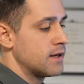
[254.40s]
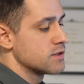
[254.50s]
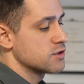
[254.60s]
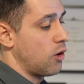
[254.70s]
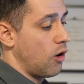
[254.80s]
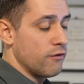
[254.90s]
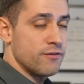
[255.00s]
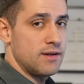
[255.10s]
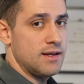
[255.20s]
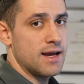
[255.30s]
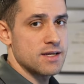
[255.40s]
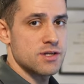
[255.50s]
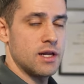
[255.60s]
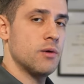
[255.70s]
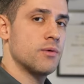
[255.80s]
So oftenly,
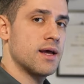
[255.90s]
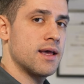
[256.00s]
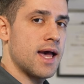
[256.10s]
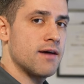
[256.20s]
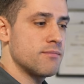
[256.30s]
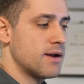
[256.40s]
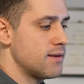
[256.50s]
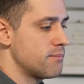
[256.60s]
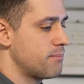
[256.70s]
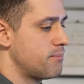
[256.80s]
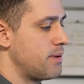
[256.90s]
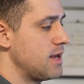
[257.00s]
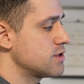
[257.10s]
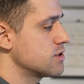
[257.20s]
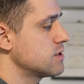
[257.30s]
actually, when I have my
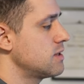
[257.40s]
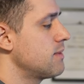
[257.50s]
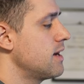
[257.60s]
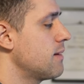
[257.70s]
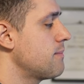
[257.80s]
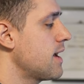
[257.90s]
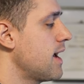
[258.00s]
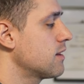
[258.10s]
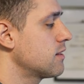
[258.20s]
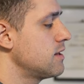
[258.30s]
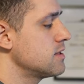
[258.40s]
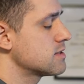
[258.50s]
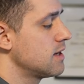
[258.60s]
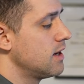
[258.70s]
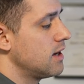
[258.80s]
patients and my, my
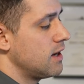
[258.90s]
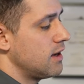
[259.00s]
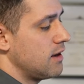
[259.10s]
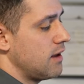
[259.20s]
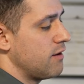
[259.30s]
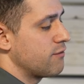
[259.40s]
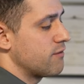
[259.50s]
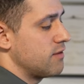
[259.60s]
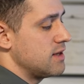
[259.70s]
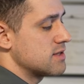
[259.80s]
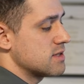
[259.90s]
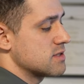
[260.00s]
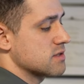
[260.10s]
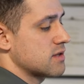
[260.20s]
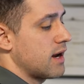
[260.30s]
athletes, if this
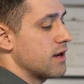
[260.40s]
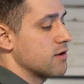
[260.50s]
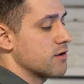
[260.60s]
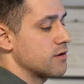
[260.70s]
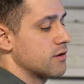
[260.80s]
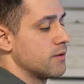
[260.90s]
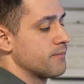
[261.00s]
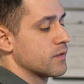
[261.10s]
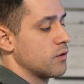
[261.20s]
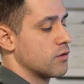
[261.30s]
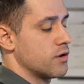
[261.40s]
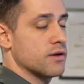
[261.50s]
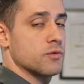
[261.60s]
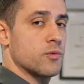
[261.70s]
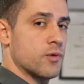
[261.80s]
is tired or
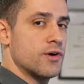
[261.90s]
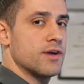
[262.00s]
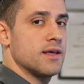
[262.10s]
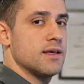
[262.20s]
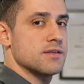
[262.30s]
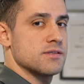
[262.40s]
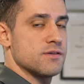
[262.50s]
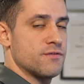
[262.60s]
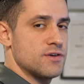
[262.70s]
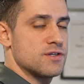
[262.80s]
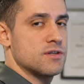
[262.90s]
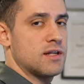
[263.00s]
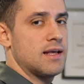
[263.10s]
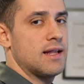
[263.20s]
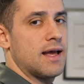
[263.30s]
not working
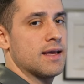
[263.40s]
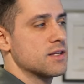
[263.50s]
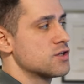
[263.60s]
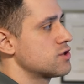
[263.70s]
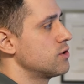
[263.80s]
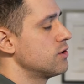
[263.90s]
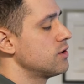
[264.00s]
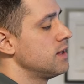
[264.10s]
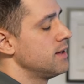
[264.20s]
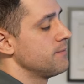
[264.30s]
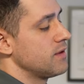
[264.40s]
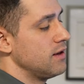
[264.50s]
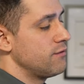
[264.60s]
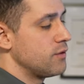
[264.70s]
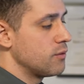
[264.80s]
sufficiently like it should,
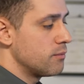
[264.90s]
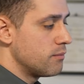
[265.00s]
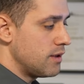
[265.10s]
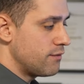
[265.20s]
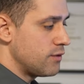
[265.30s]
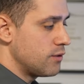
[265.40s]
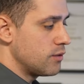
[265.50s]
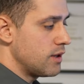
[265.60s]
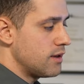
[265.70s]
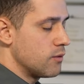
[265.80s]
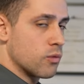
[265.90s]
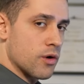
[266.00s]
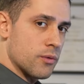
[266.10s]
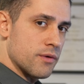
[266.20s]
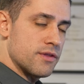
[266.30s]
if you if you eh,
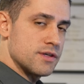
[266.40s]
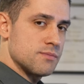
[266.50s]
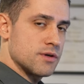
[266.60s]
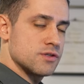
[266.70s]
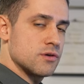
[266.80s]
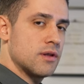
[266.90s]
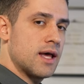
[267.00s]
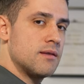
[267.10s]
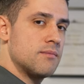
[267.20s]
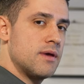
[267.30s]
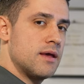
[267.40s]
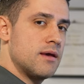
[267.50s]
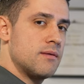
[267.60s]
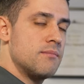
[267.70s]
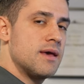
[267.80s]
work with this muscle and
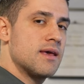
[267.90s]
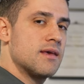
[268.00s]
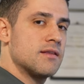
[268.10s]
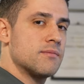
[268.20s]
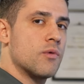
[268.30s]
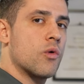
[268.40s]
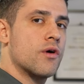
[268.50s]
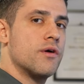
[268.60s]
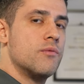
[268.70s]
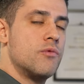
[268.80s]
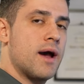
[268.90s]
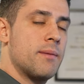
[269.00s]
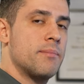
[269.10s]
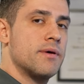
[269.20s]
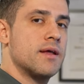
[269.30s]
eh, make it more
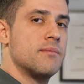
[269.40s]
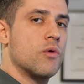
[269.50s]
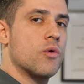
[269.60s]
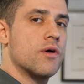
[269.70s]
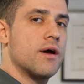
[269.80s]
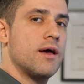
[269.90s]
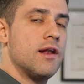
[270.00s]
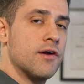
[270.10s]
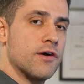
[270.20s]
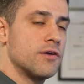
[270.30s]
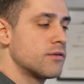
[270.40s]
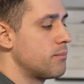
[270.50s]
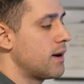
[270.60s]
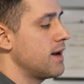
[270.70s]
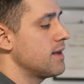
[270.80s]
rapid and more alert
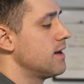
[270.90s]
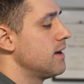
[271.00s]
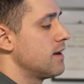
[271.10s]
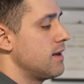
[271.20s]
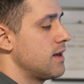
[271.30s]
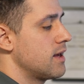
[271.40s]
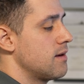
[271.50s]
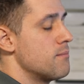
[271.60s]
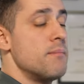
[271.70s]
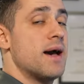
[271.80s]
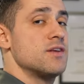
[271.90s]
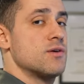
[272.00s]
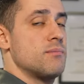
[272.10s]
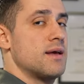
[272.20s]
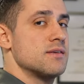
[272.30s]
by uh, manual
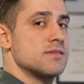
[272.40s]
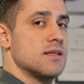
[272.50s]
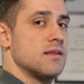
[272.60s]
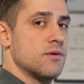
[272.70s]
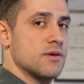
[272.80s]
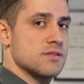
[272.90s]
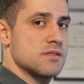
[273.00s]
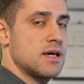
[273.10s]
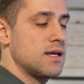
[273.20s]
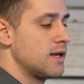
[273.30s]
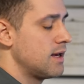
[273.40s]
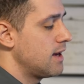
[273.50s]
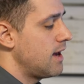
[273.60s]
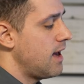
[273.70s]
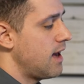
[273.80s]
medicine, you can say,
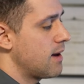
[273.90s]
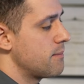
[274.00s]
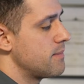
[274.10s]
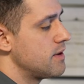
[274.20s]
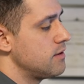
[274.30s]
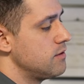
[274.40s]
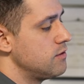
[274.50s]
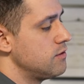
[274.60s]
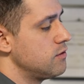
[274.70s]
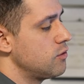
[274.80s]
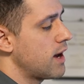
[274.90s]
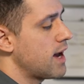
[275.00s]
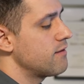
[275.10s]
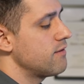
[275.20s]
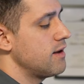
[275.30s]
um, you
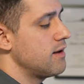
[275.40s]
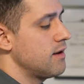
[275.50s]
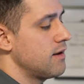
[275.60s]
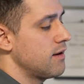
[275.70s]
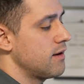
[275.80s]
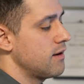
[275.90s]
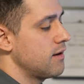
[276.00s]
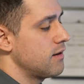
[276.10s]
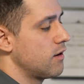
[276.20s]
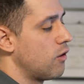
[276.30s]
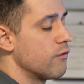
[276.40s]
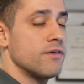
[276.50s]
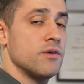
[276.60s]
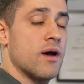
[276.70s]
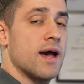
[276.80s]
have uh,
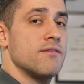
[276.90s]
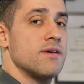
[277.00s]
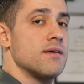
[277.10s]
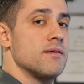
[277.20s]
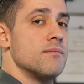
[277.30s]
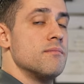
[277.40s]
often you have a